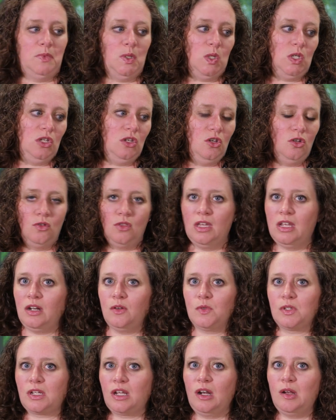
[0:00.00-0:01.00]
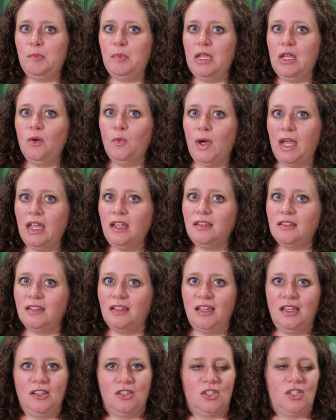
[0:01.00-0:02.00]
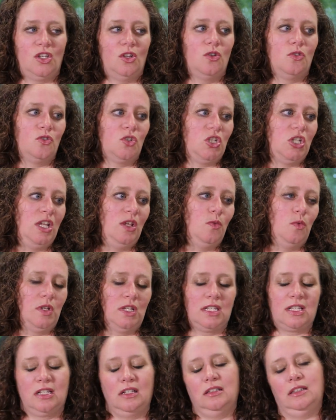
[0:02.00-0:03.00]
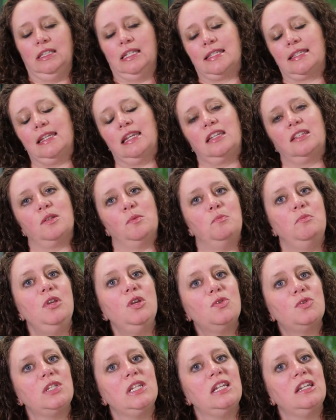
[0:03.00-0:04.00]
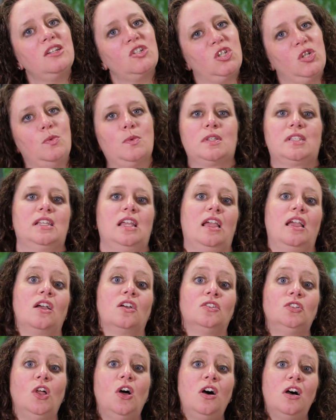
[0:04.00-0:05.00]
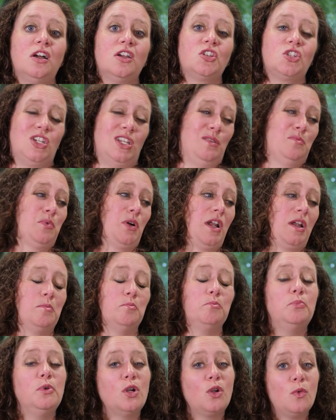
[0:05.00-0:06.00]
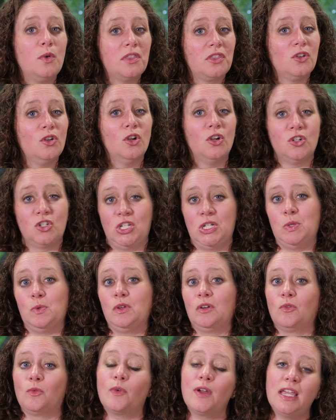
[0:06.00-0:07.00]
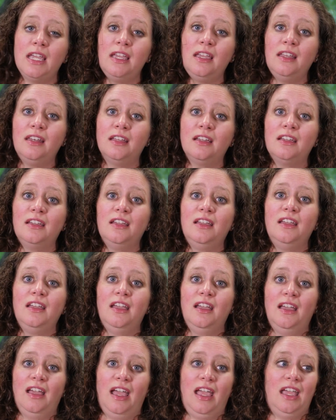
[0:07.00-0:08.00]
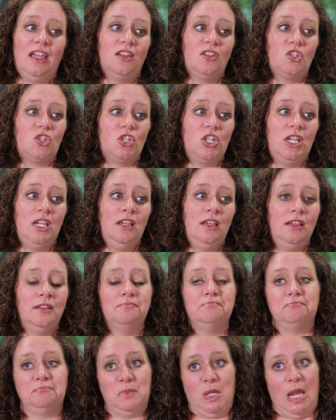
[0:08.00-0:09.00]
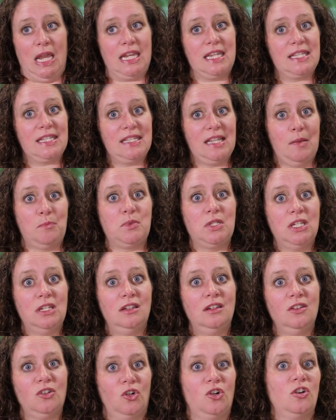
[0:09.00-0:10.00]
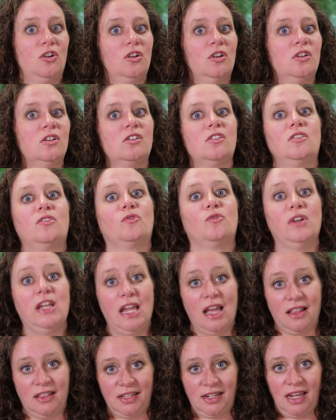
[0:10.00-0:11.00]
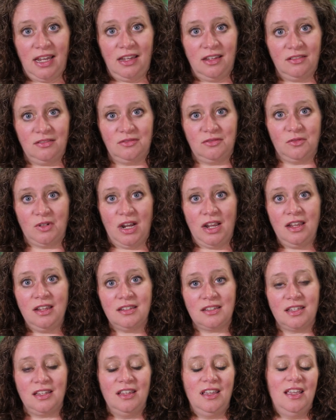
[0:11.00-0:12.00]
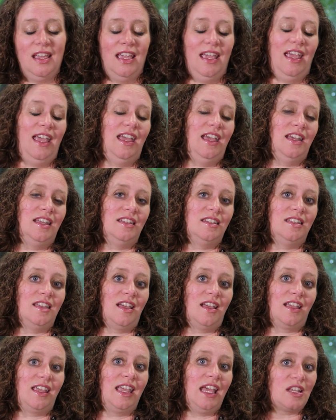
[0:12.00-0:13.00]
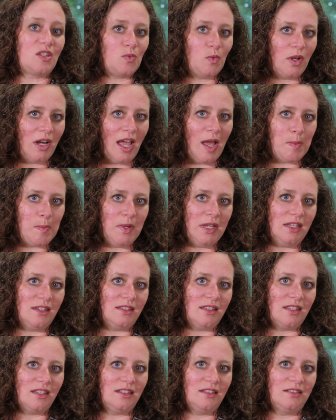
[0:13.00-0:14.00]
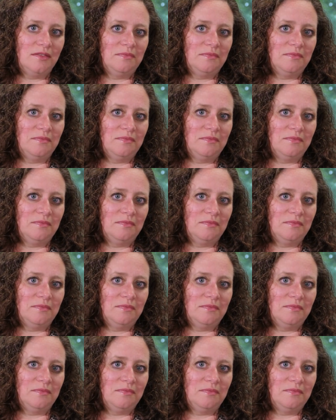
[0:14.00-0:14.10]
knew that it was going to be a wait, and so she was listening to music, she was singing along, she had brought a book with her, she would read, and she accepted her reality, right? And guess what happened?